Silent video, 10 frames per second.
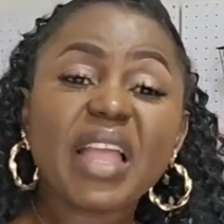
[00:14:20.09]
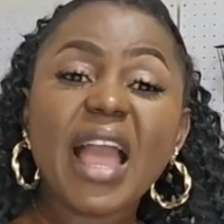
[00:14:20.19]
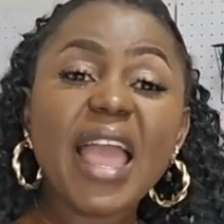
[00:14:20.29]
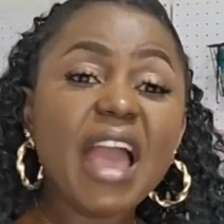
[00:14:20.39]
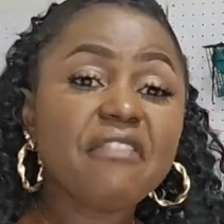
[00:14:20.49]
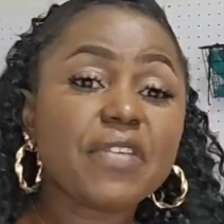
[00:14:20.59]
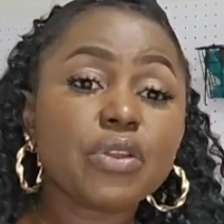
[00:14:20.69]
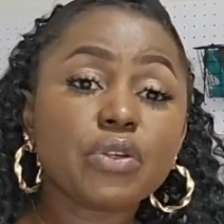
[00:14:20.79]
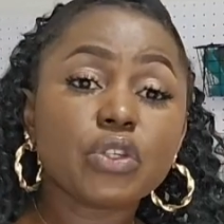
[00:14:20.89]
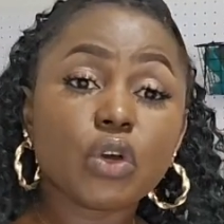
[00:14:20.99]
I have
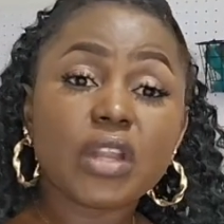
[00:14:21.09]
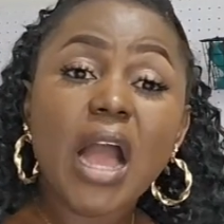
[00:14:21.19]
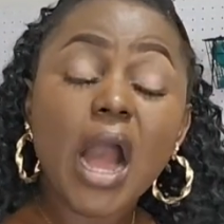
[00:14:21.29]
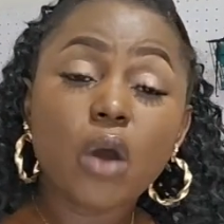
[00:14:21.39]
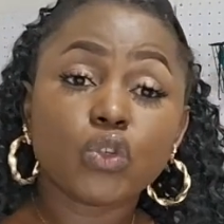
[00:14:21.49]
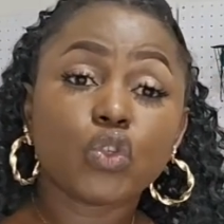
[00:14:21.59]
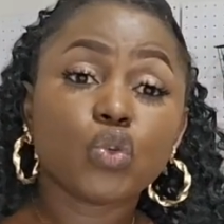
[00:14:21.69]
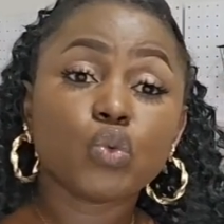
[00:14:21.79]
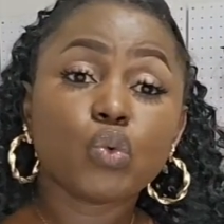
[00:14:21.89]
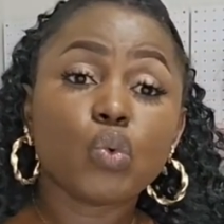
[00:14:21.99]
videos on how
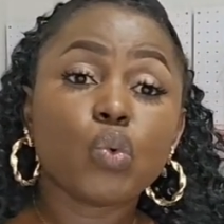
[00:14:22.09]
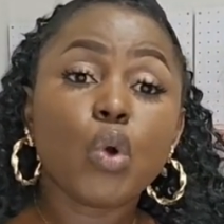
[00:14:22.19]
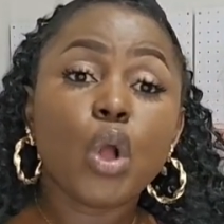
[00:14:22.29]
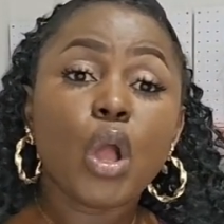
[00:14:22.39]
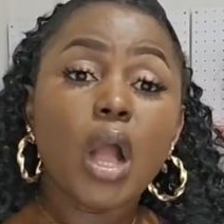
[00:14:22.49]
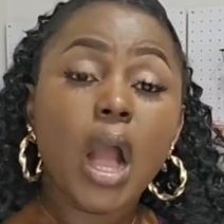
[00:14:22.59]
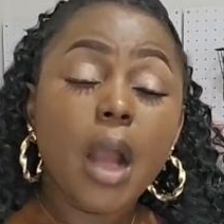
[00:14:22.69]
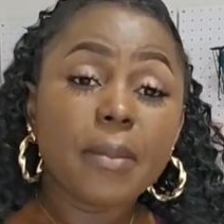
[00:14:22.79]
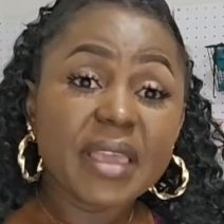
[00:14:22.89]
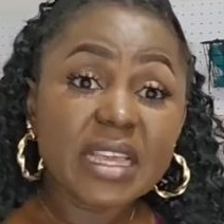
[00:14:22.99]
to
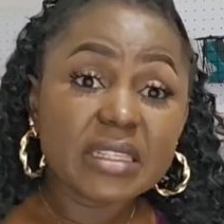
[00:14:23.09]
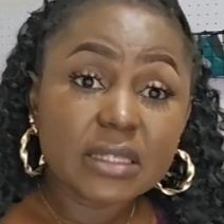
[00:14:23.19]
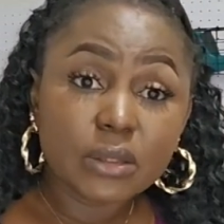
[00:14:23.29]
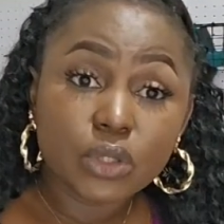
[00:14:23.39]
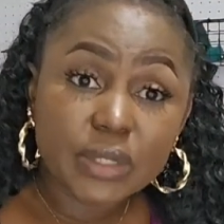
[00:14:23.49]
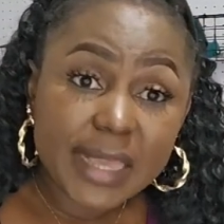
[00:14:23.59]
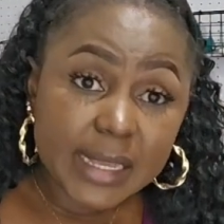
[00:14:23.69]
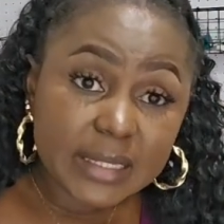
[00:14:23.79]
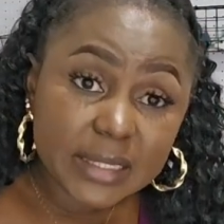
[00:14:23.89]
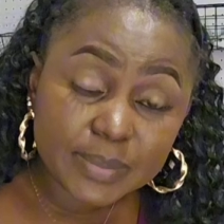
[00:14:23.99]
get sales on
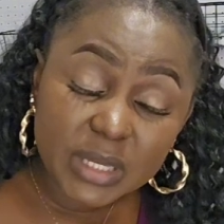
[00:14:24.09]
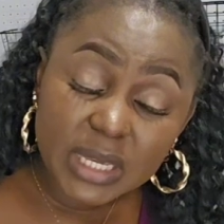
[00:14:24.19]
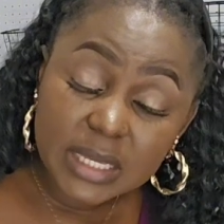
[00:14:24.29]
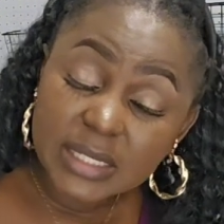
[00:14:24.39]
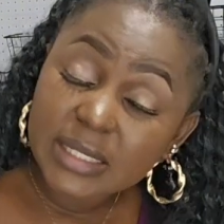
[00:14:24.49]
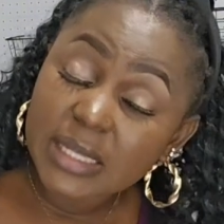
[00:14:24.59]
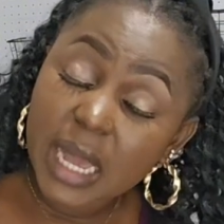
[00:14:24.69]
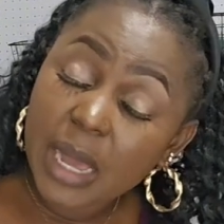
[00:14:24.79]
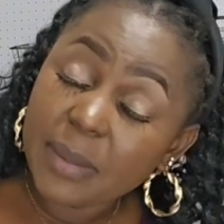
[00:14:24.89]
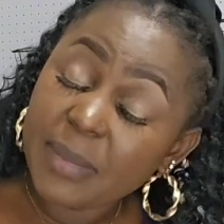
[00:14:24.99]
Etsy, because
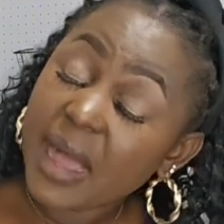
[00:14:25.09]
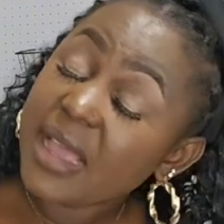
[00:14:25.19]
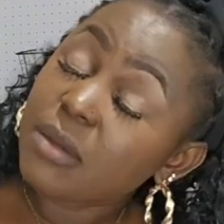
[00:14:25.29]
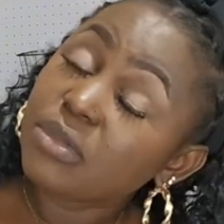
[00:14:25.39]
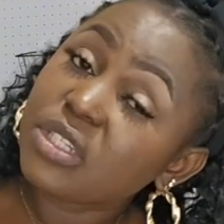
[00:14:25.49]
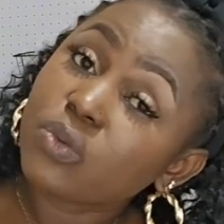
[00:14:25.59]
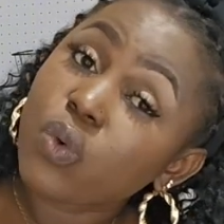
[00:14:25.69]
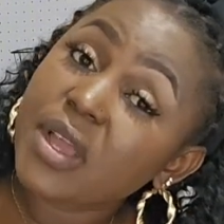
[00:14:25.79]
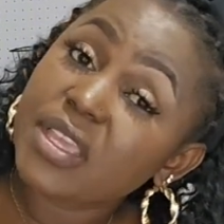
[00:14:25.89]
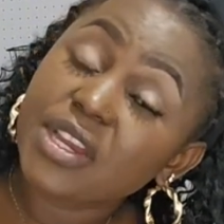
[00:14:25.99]
I am just
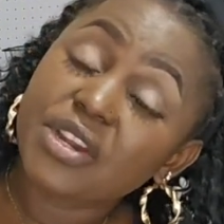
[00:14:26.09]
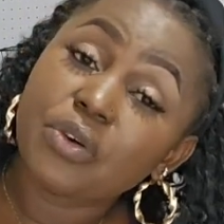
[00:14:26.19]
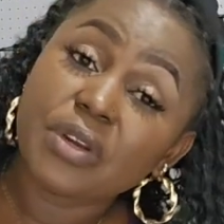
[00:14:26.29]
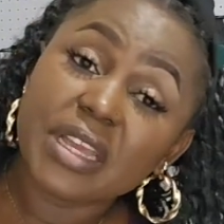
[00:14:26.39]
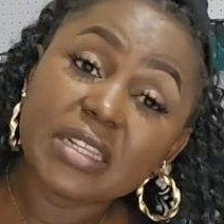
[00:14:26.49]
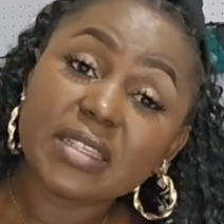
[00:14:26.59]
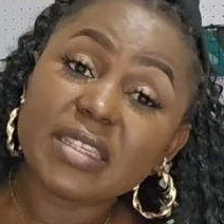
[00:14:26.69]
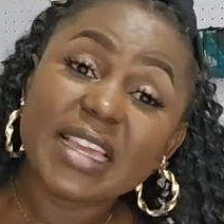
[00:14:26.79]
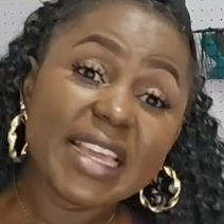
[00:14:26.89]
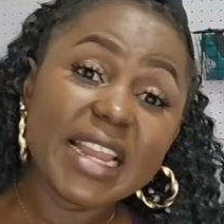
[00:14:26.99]
1 year on
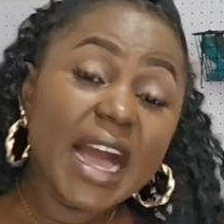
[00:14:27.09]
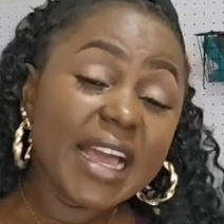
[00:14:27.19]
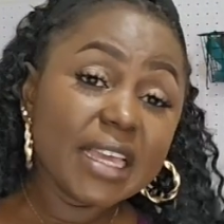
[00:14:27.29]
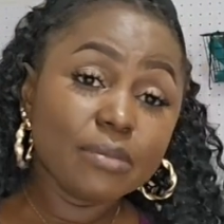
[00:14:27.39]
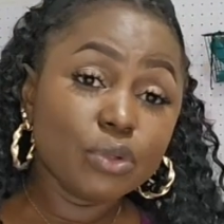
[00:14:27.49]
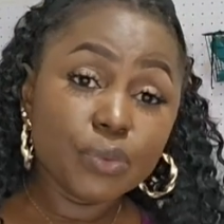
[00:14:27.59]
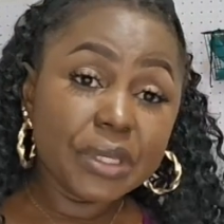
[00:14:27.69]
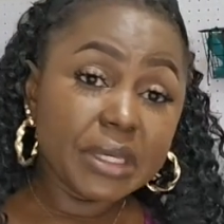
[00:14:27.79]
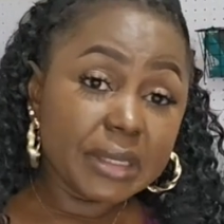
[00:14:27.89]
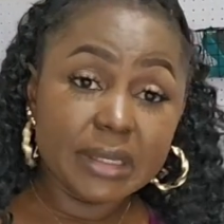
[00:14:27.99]
Etsy and I am
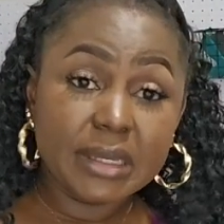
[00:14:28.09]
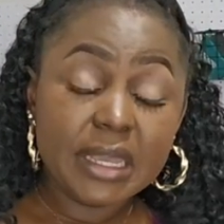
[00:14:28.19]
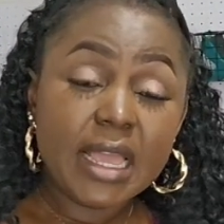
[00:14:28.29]
doing good.